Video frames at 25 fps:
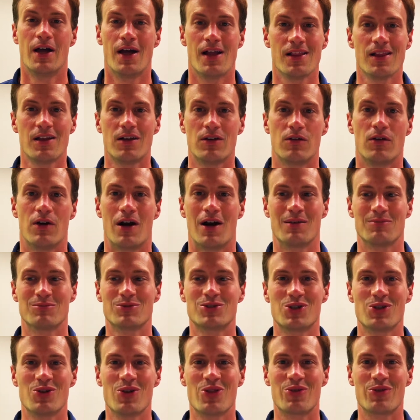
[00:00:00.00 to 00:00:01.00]
Hello, I'm
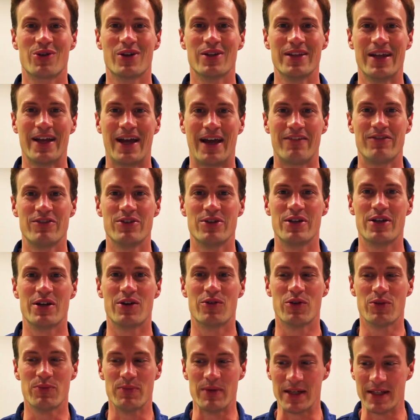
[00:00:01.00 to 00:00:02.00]
so thrilled to have you
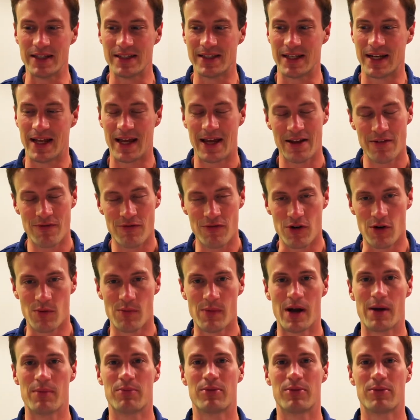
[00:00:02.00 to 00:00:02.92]
here with me today for my